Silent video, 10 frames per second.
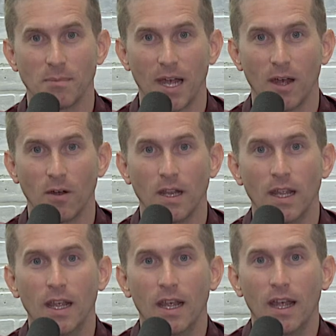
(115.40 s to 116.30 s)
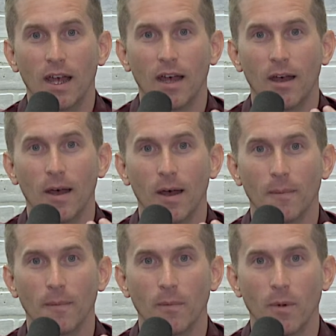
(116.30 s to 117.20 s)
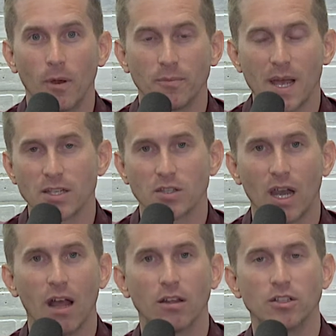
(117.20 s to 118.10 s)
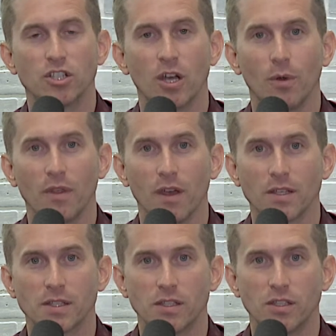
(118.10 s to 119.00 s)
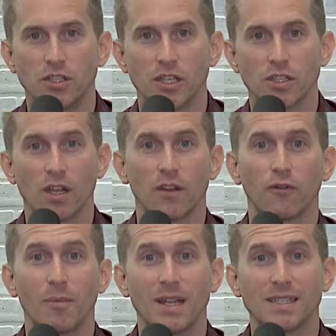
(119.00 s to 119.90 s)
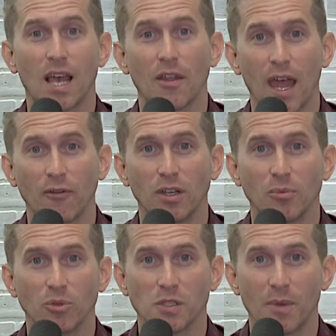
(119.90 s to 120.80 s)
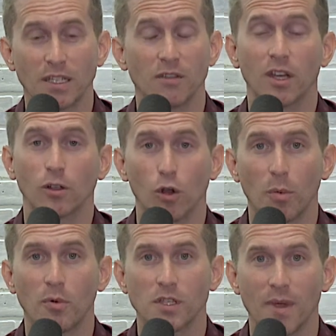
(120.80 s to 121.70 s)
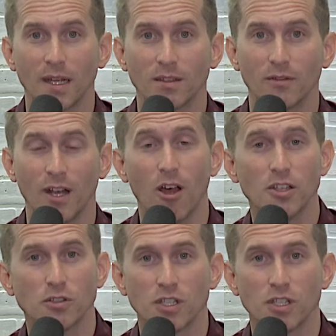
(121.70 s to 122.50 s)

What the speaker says: about Pastor Alan share with us just from a South African perspective and a global perspective, and also